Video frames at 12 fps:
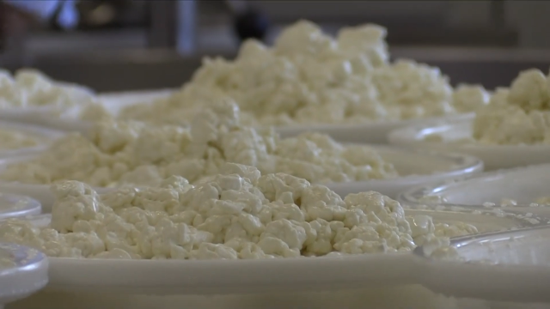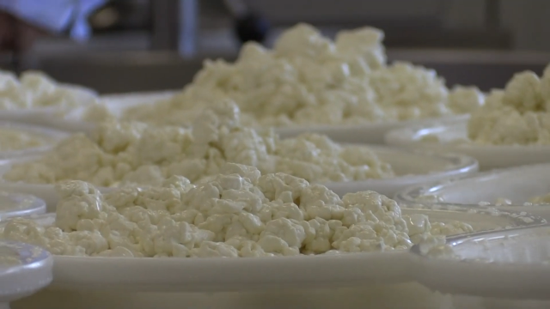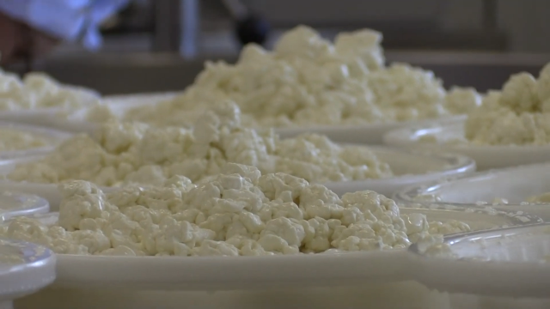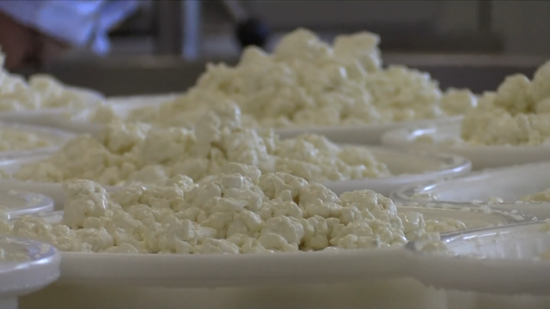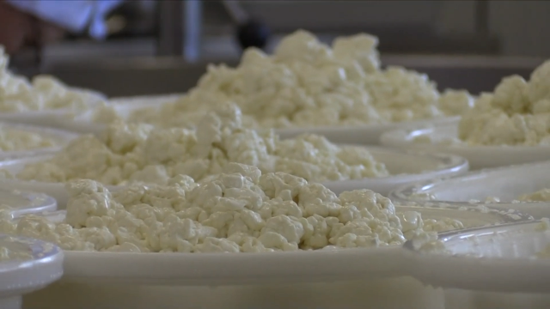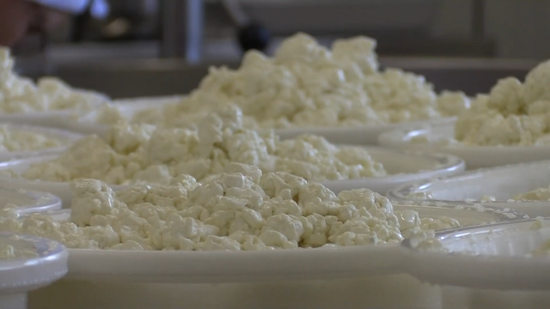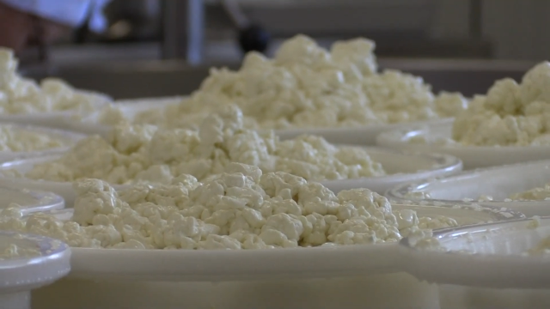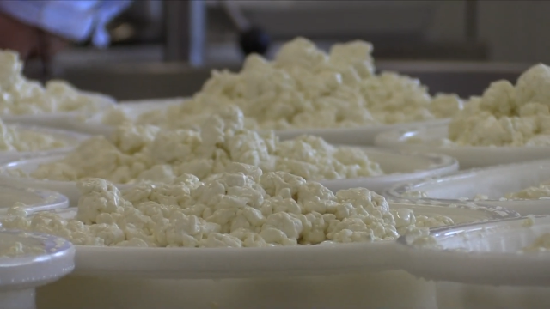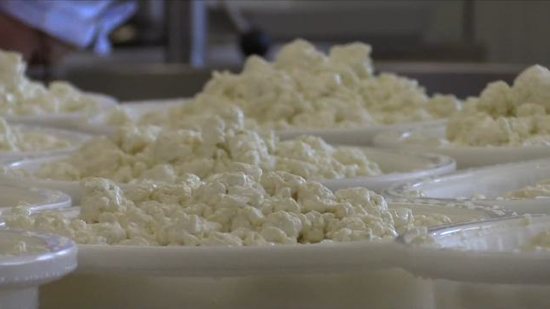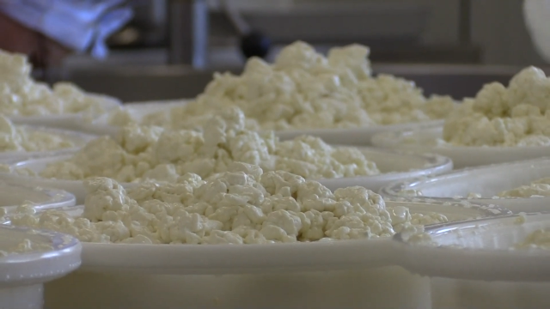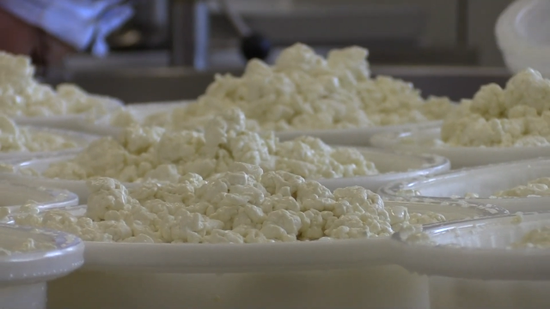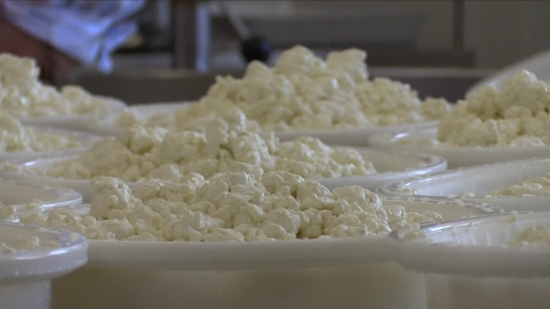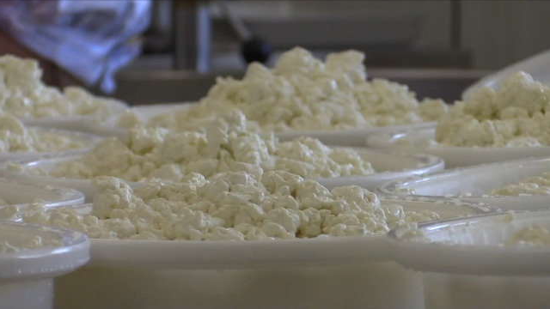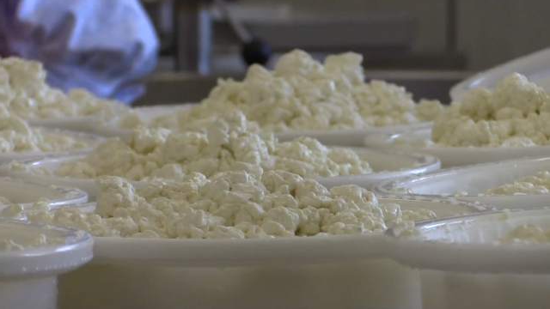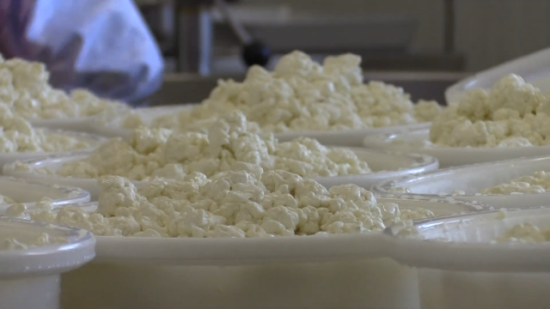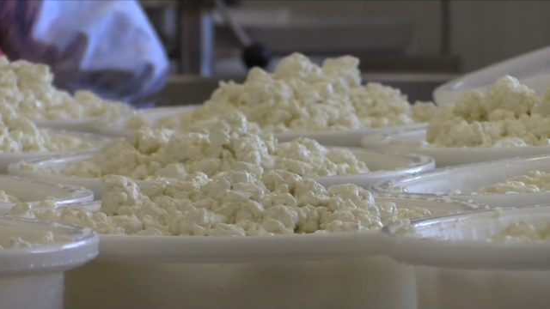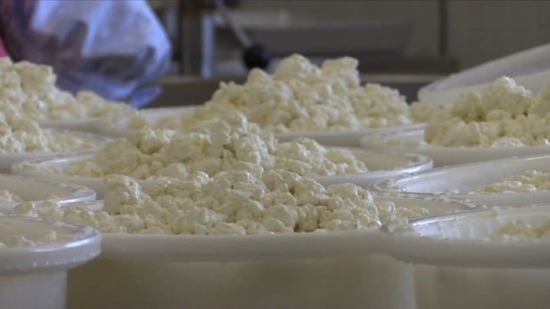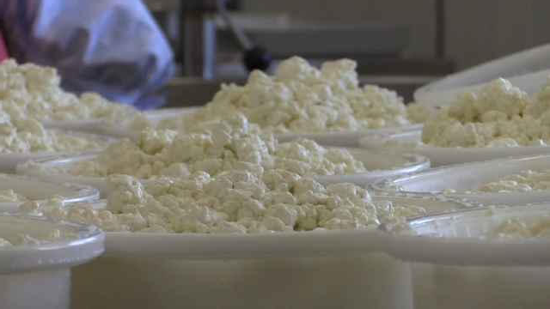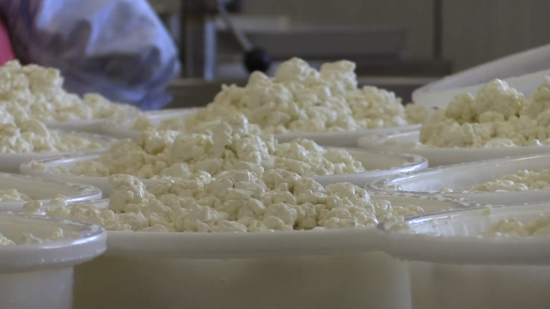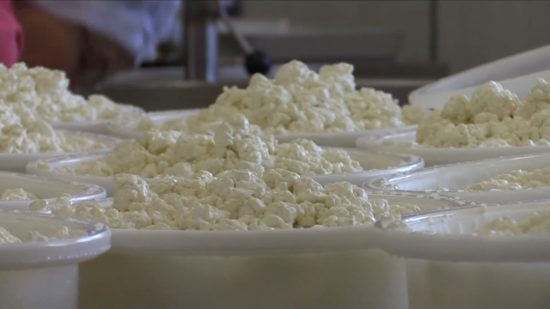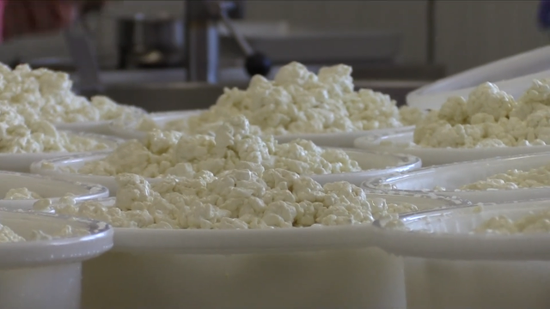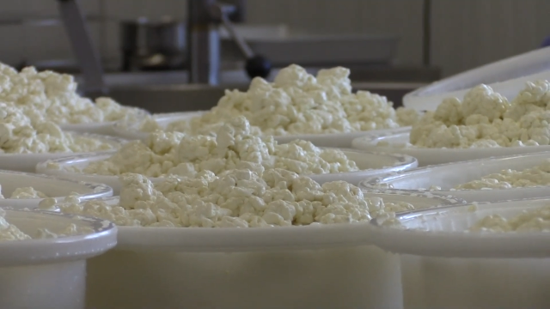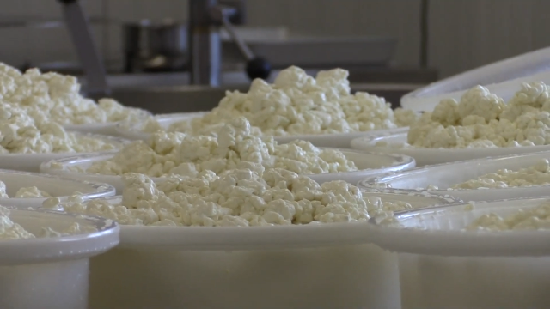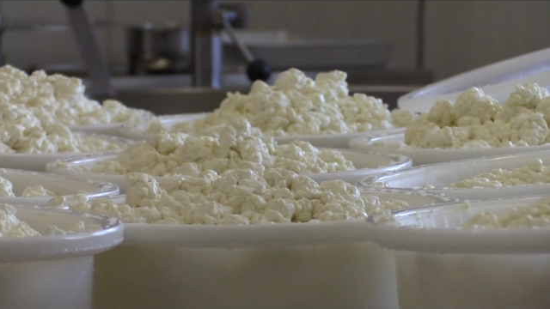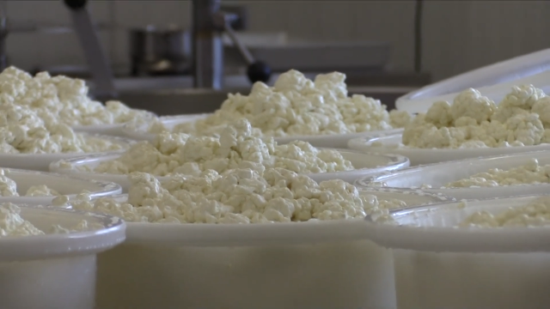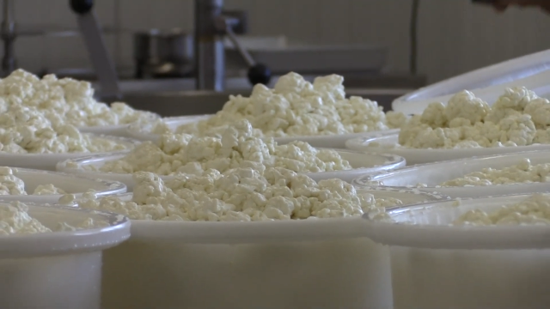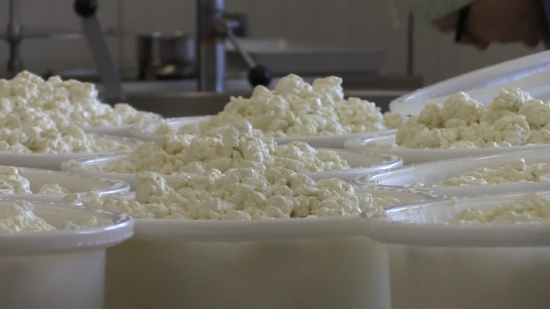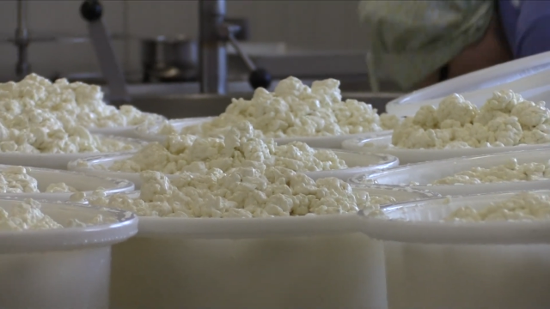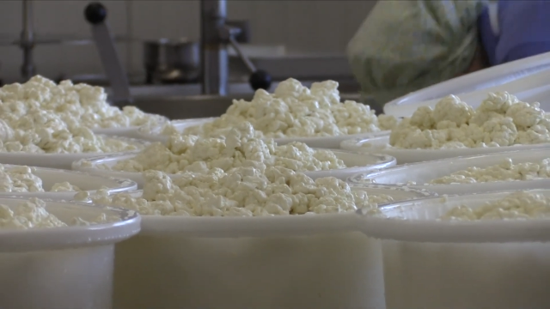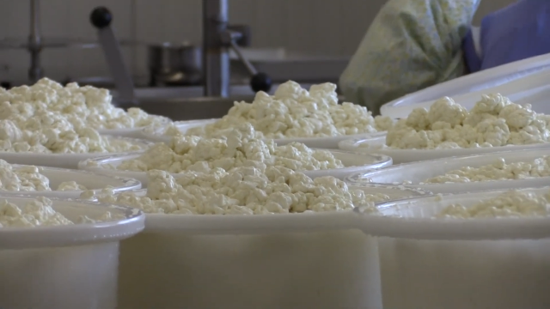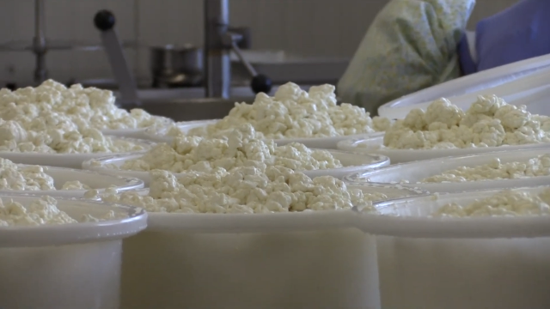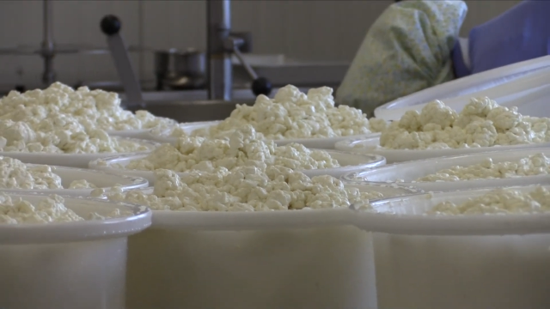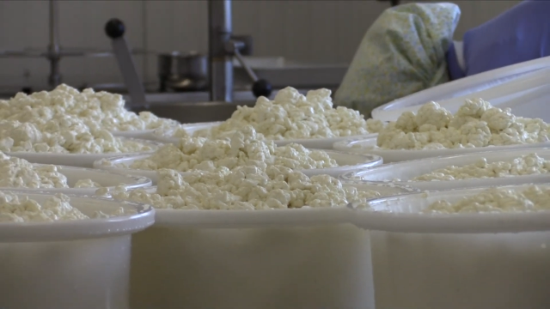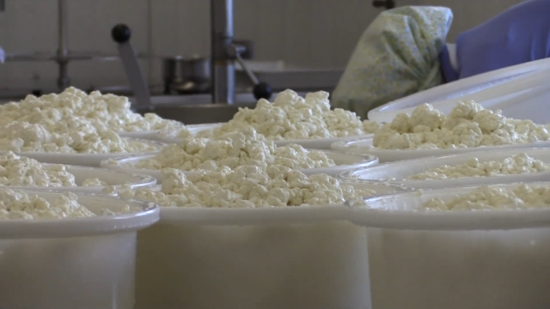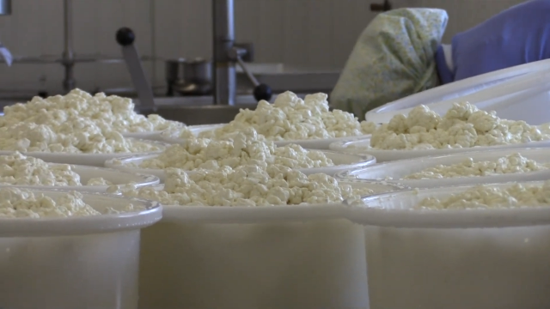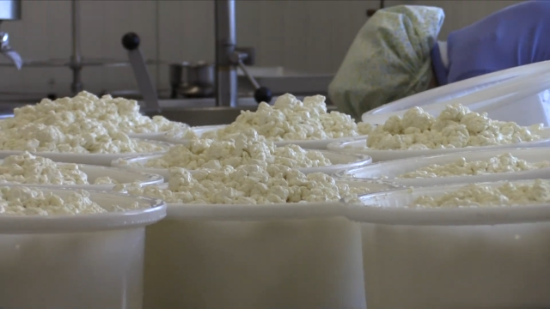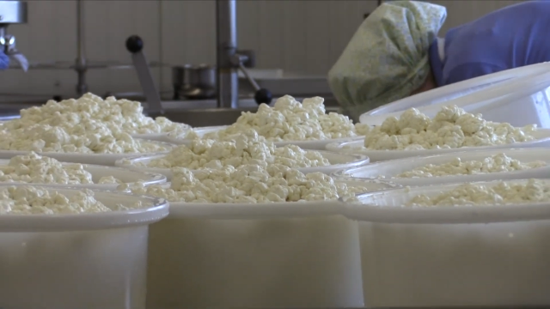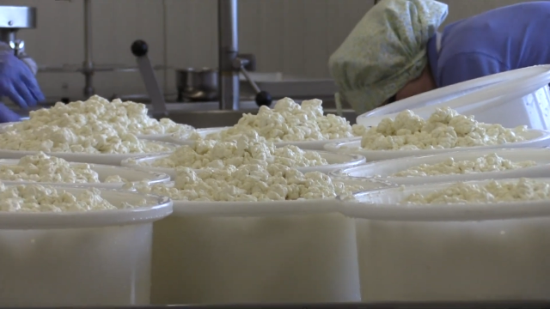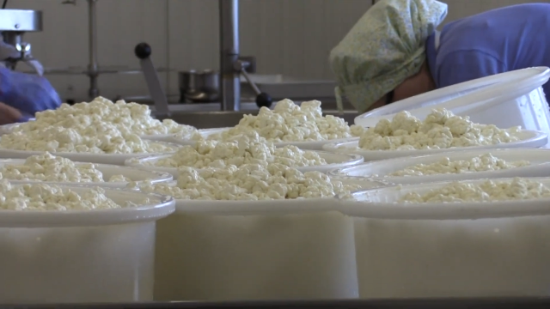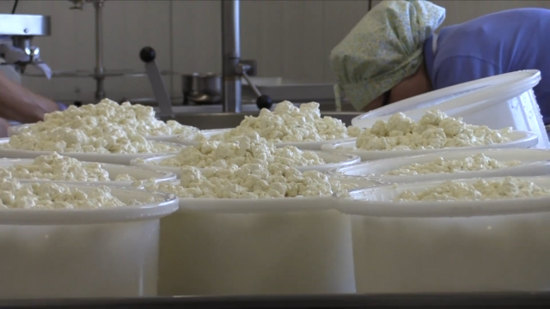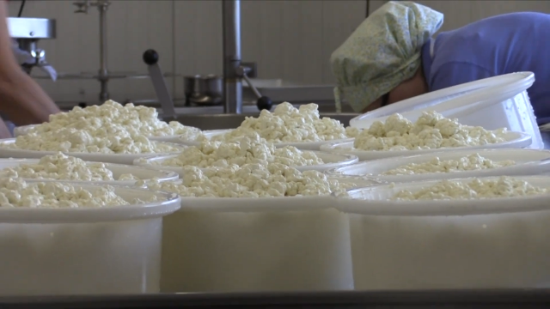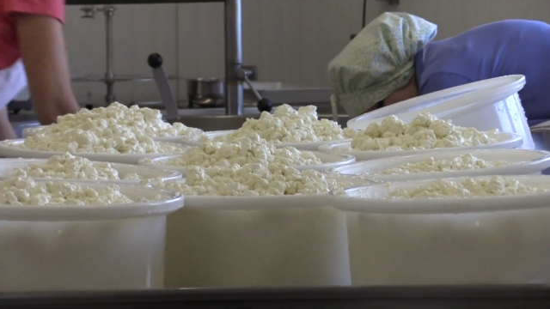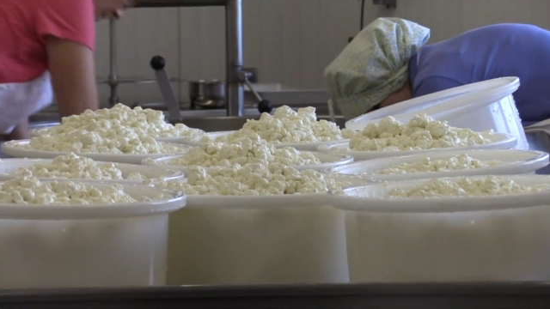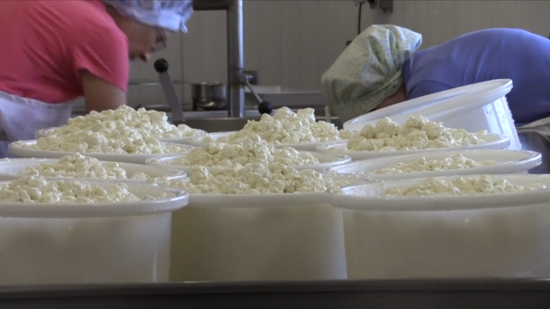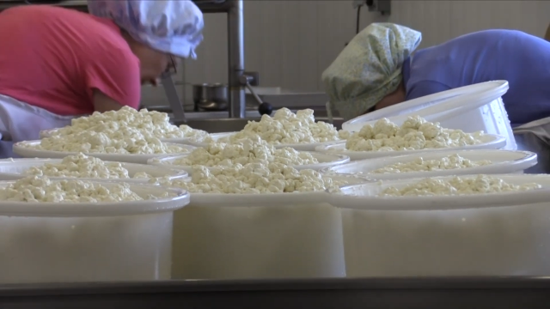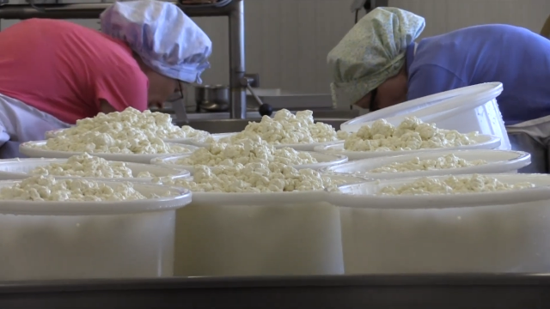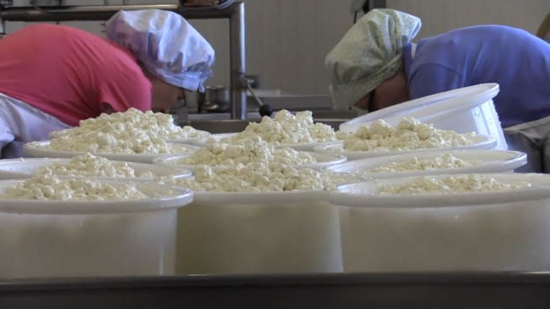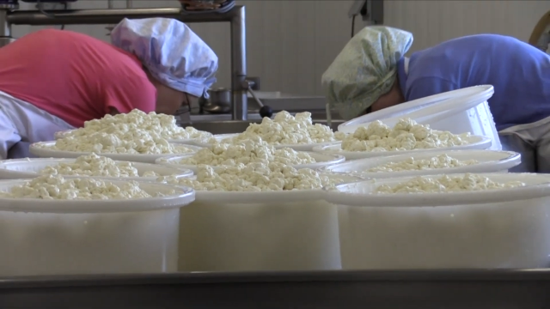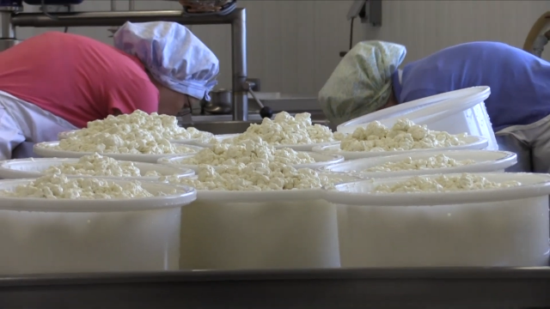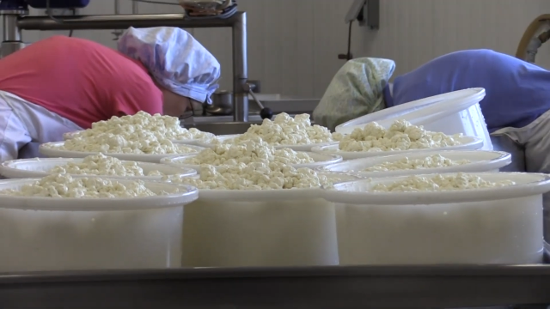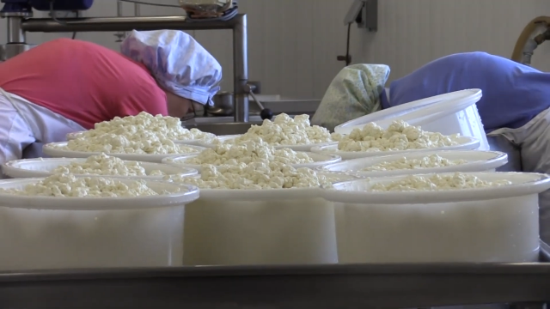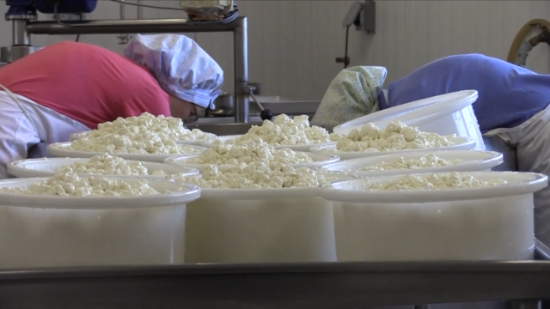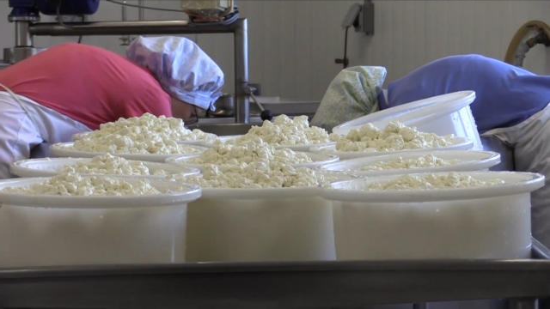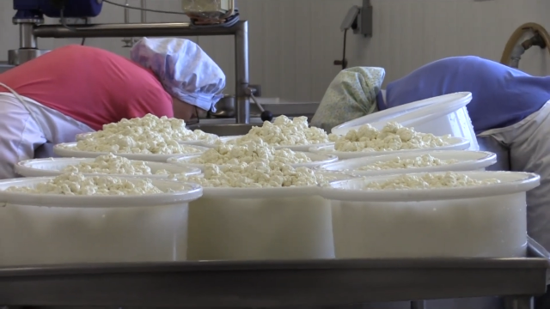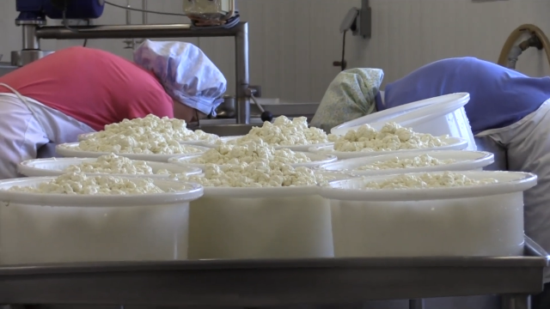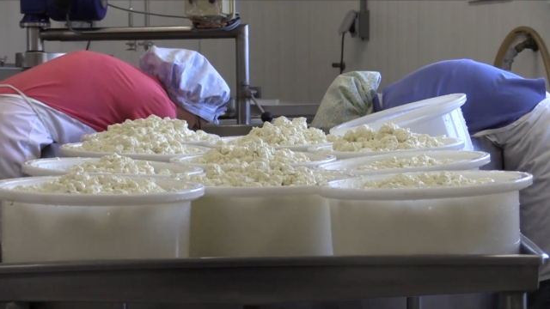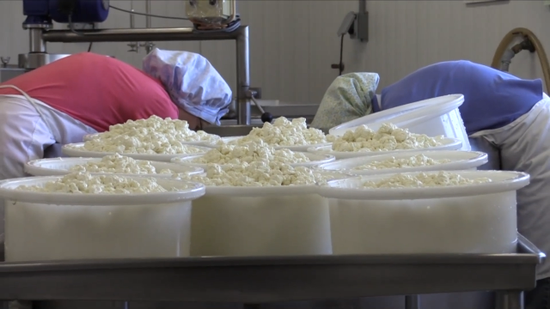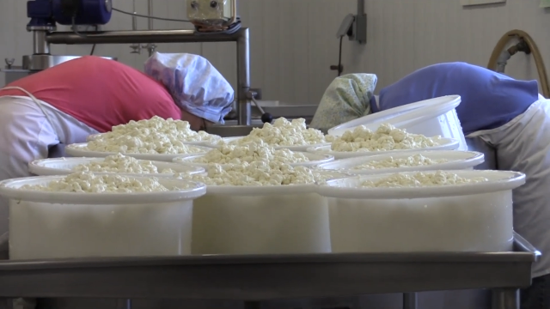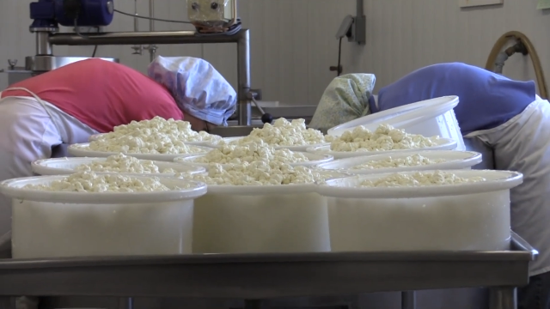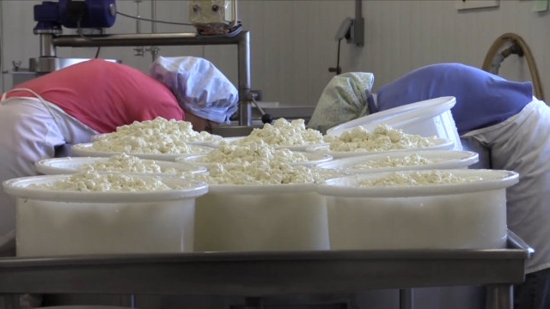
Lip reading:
[unreadable: no face in view]